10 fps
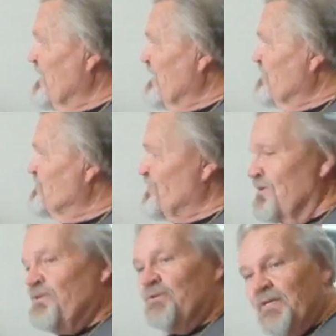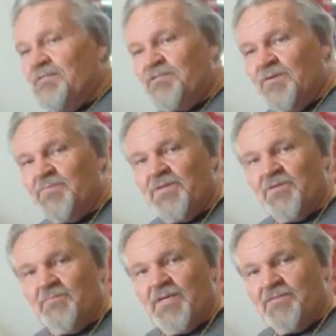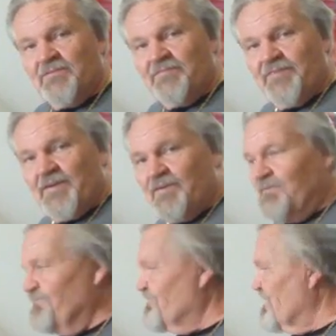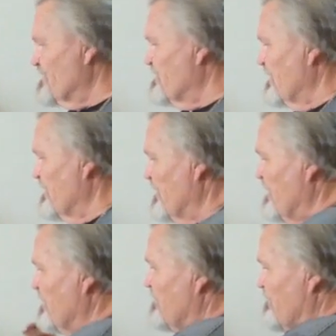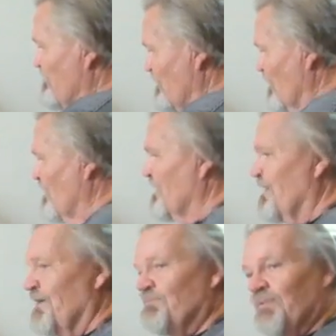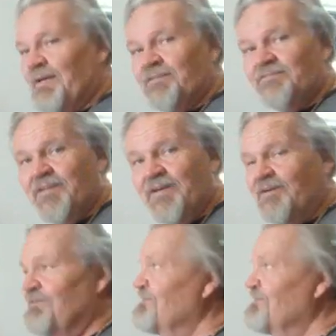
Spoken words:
Should you hit something that makes it fail, instead of the gear rolling up like a snail,